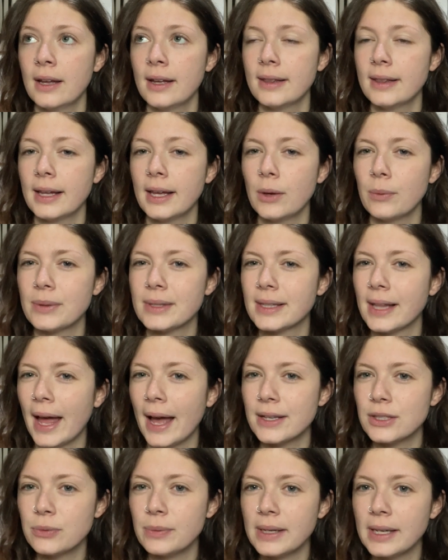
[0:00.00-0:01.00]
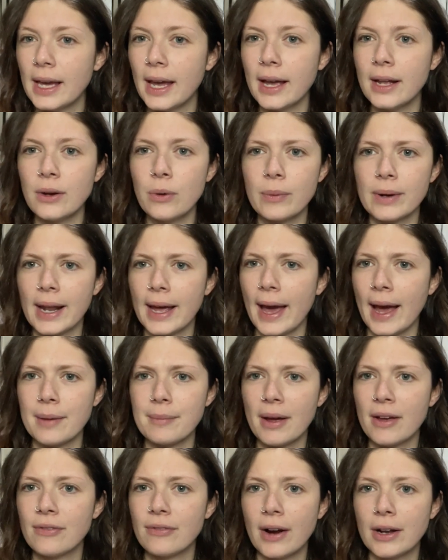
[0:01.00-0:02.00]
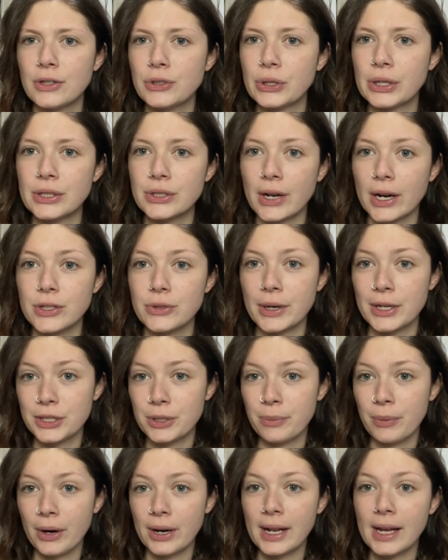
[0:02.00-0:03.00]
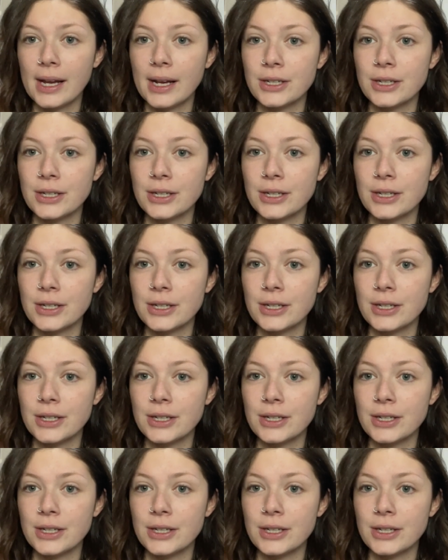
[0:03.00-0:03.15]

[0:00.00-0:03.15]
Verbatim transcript: I think it was last weekend when I had my friend Julia's graduation party.